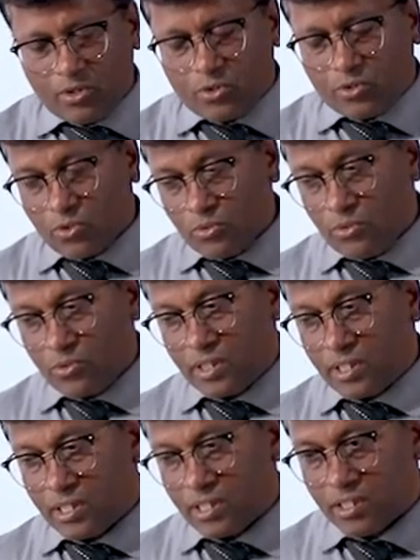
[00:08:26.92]
So
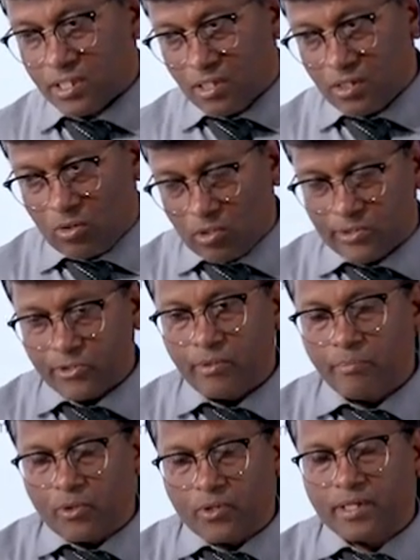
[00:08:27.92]
it is also
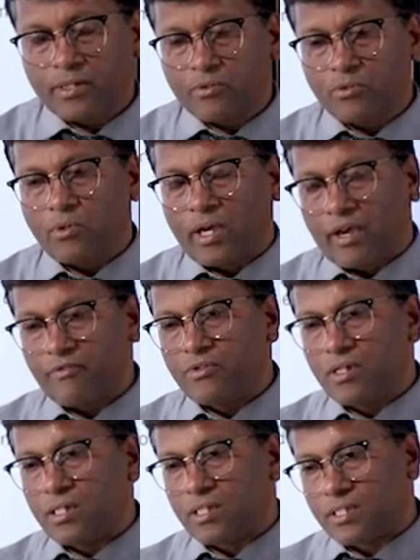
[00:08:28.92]
important to have
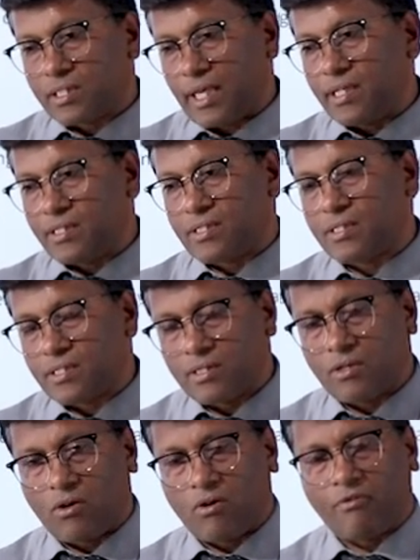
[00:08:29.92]
the sense
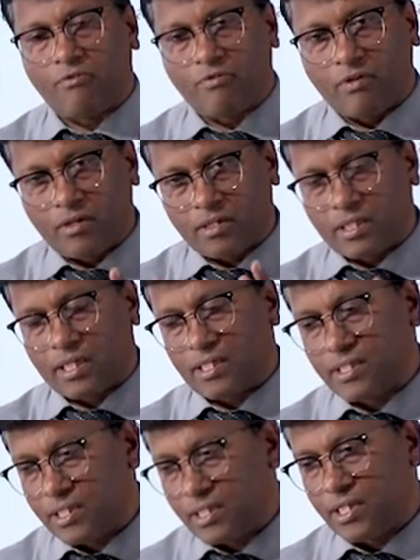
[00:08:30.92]
of the
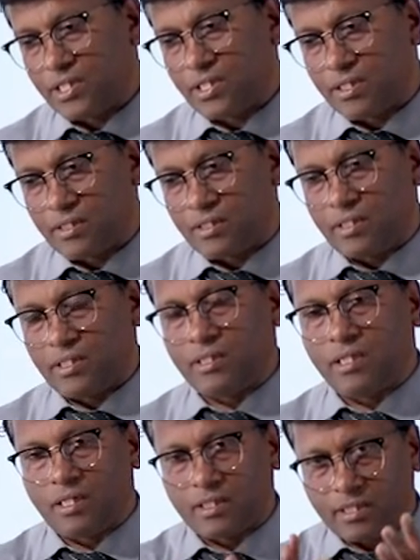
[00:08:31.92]
consideration in
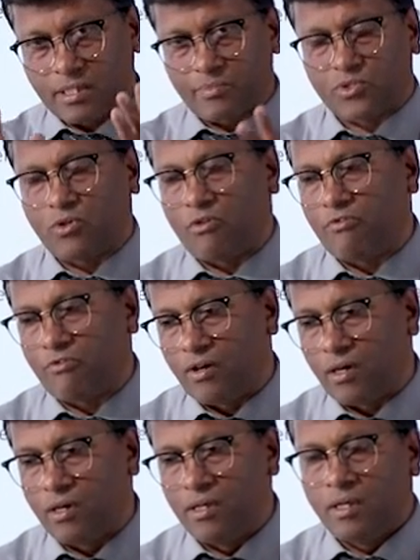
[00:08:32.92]
the terms of
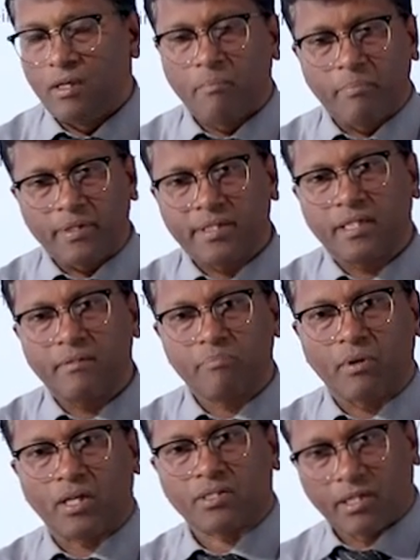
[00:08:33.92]
present,
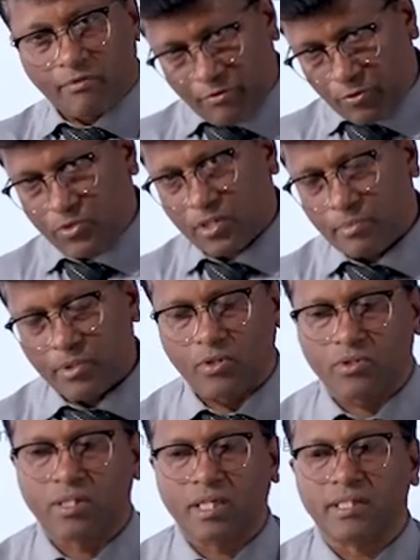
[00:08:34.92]
past and future,
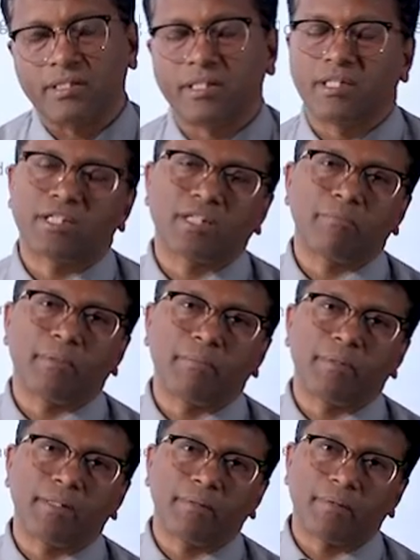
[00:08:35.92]
because the consideration may
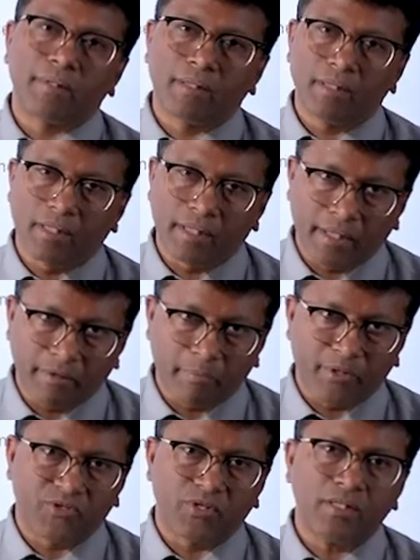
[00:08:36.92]
be in
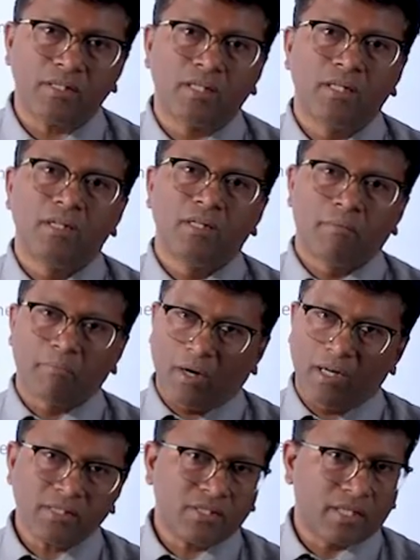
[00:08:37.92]
present,
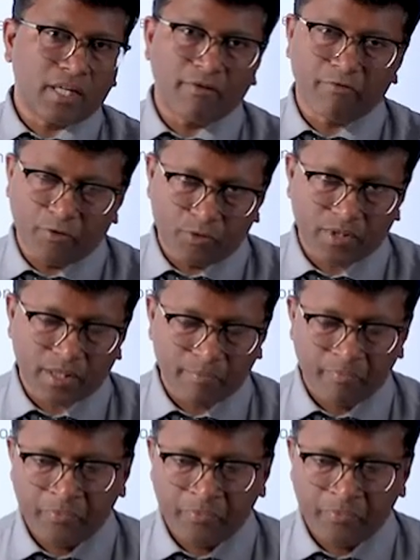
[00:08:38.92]
past and future.